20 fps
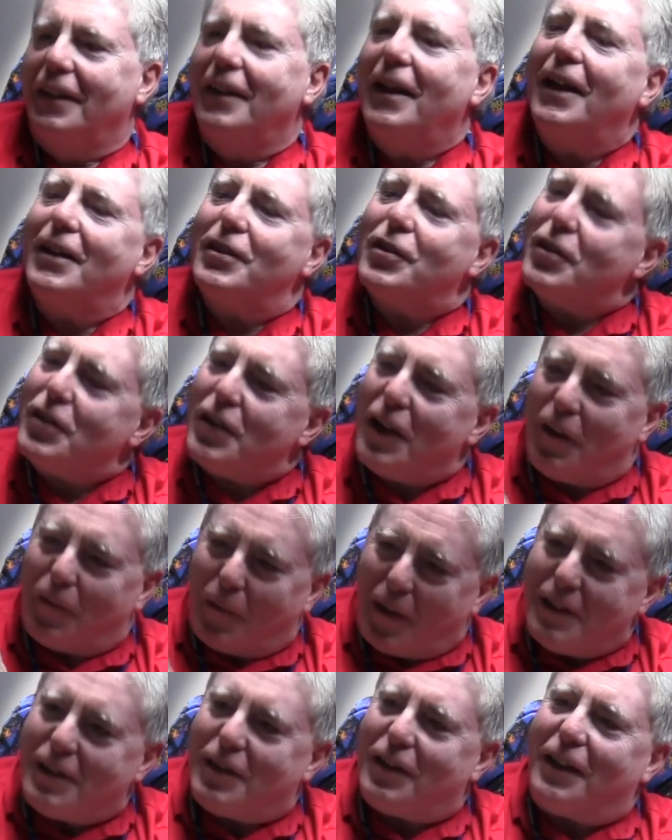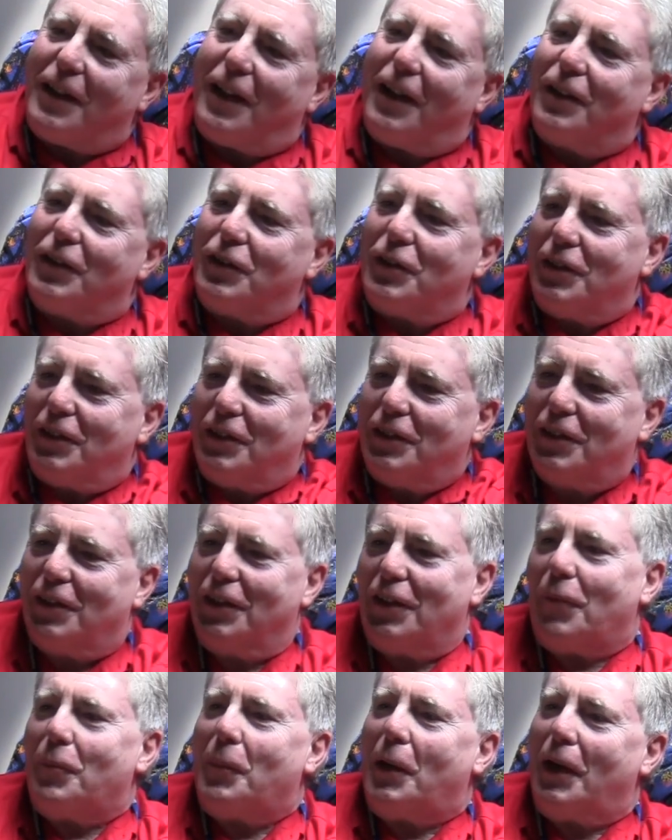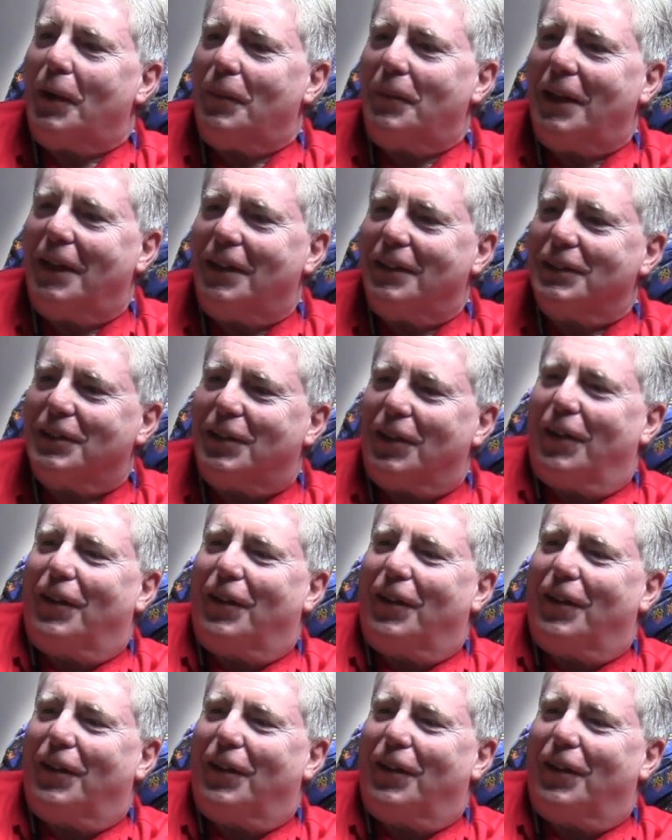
Yeah, she's not racing now. She's a mom now. So.